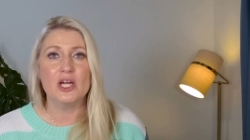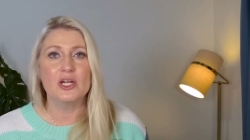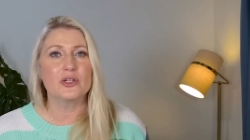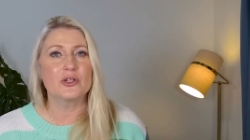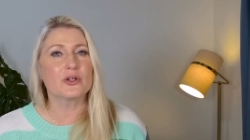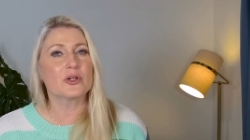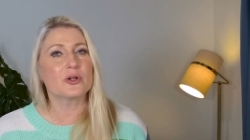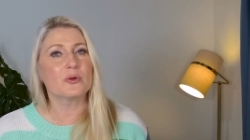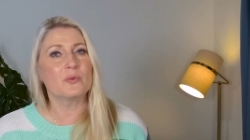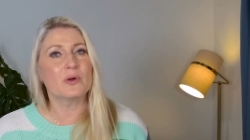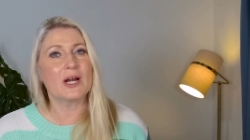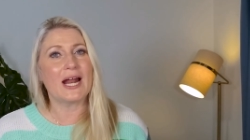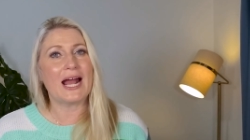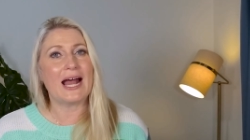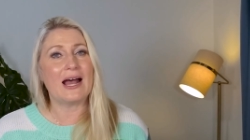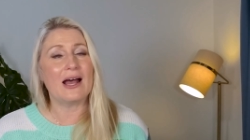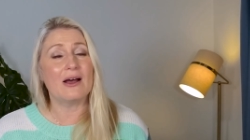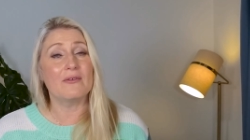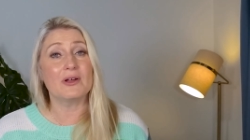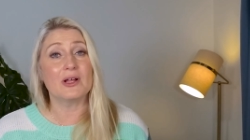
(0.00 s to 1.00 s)
You're going to want to
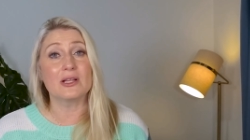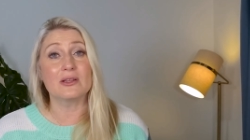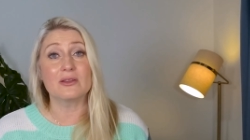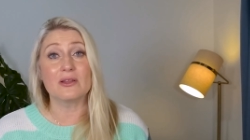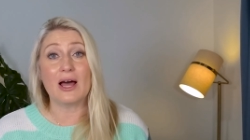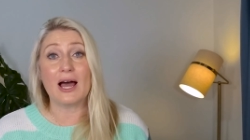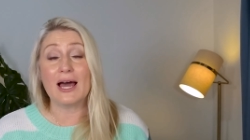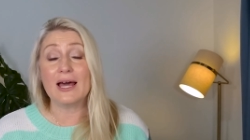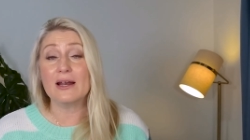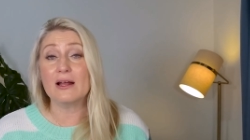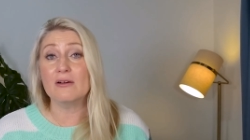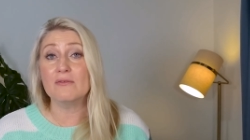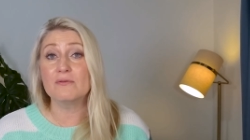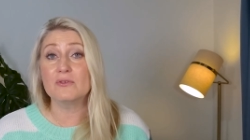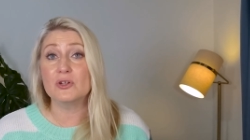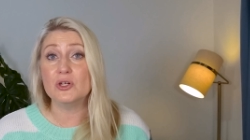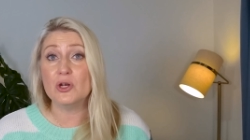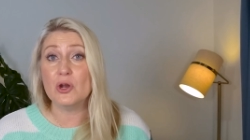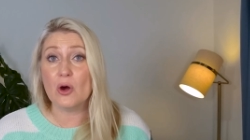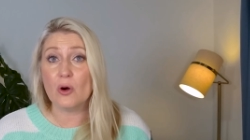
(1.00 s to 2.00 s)
have a lot of
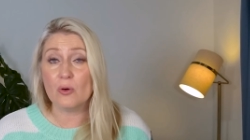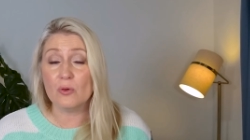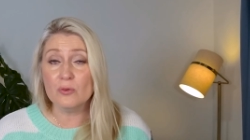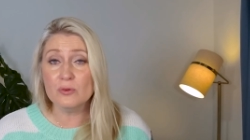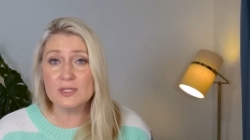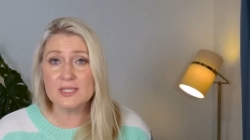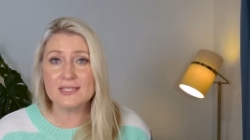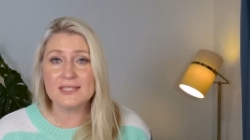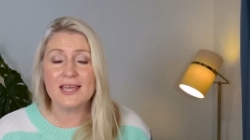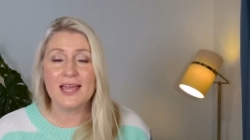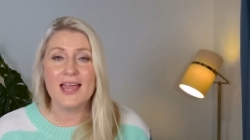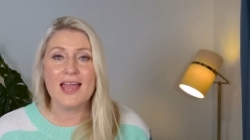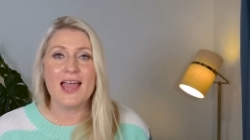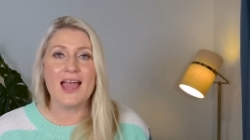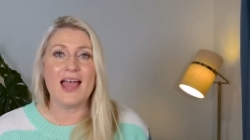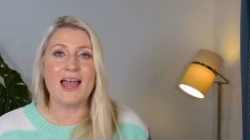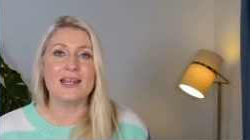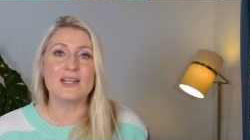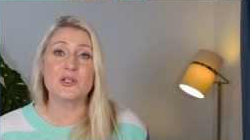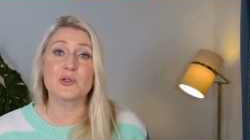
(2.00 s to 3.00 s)
notes
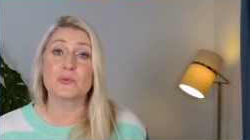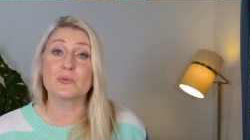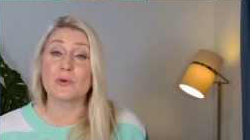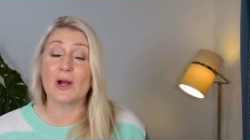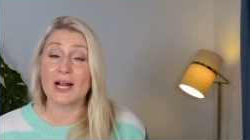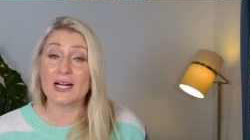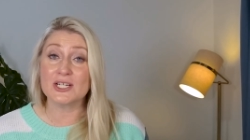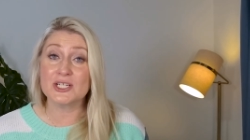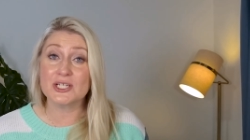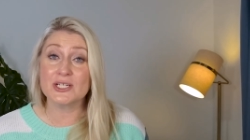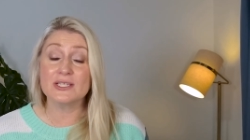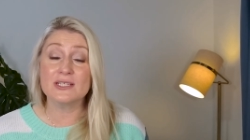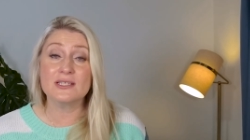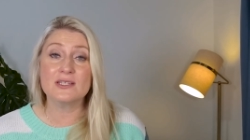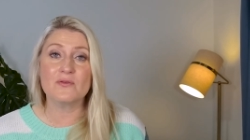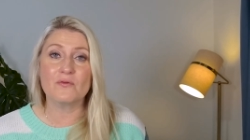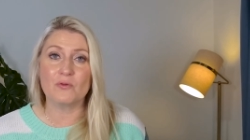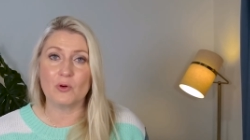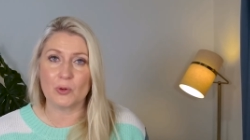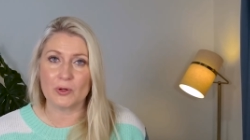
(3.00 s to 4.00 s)
and
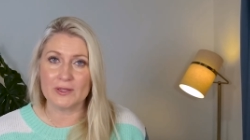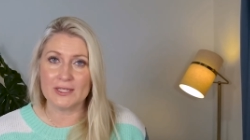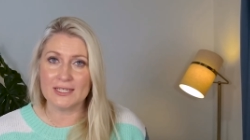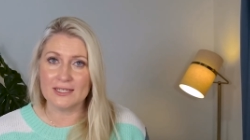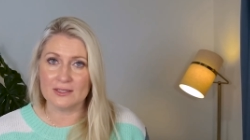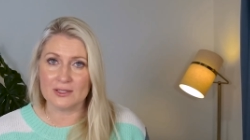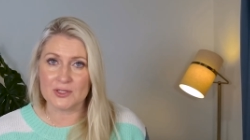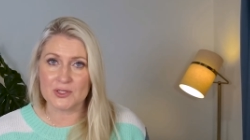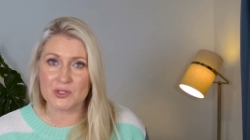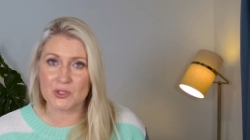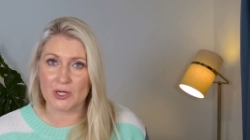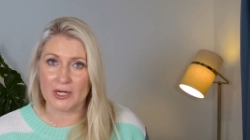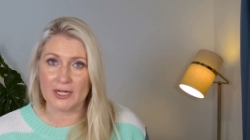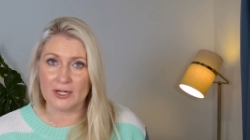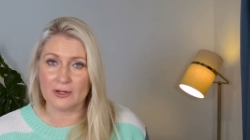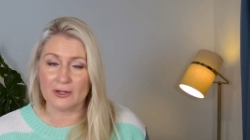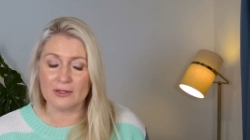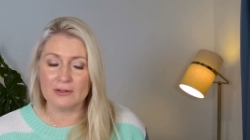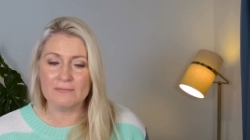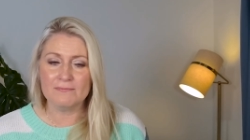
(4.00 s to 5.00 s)
directions for the
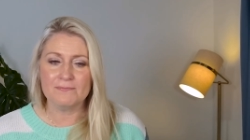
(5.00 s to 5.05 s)
illustrator.